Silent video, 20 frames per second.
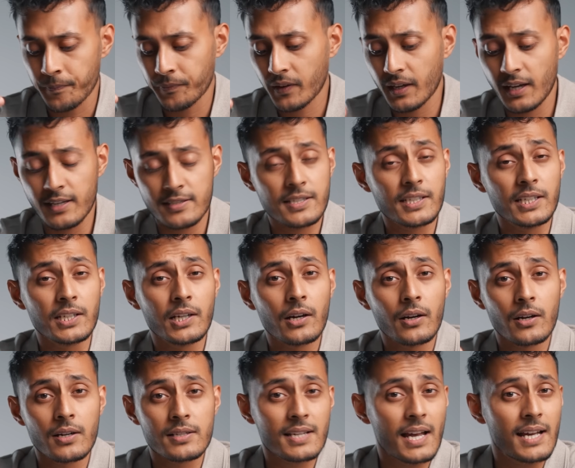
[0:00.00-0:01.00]
SD
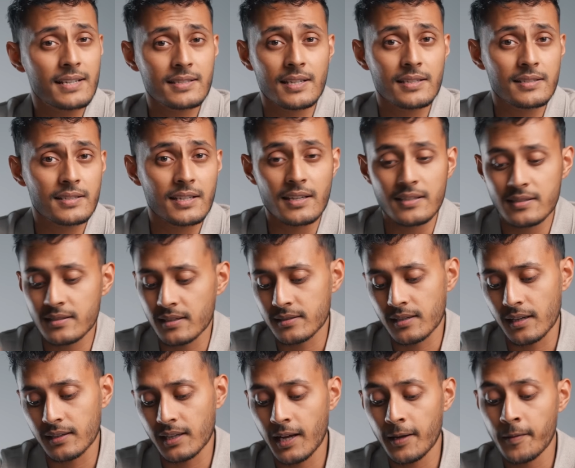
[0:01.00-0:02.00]
cards, SSDs, things
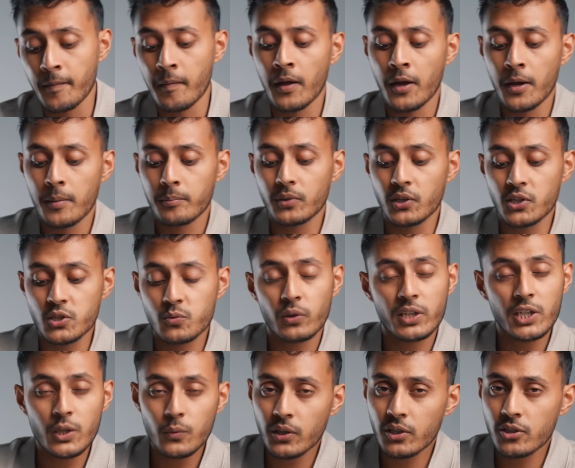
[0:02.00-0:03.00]
like that. Because when
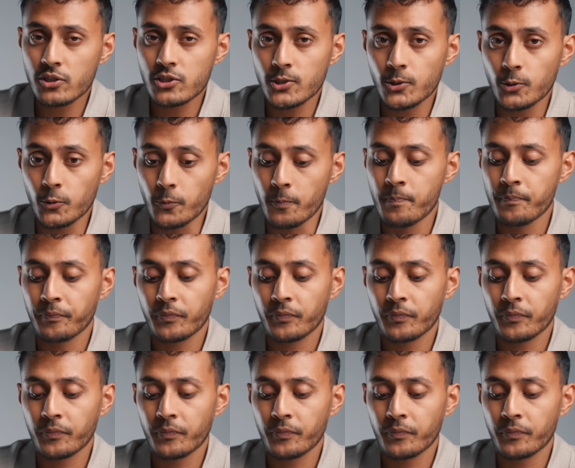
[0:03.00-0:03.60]
you want to shoot